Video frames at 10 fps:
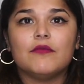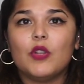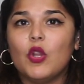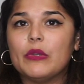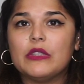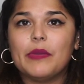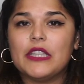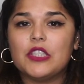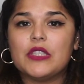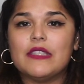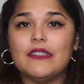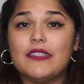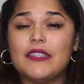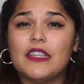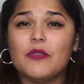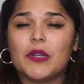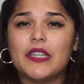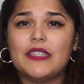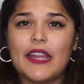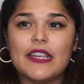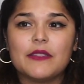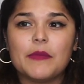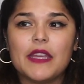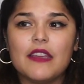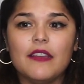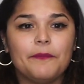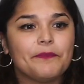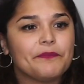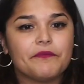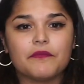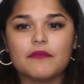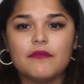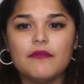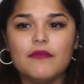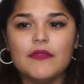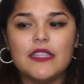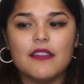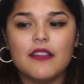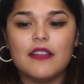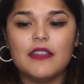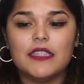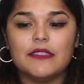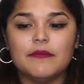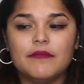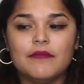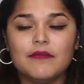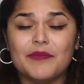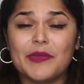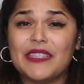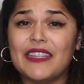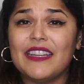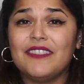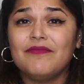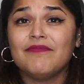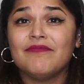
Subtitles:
roll with the punches and see where it takes me. But yeah,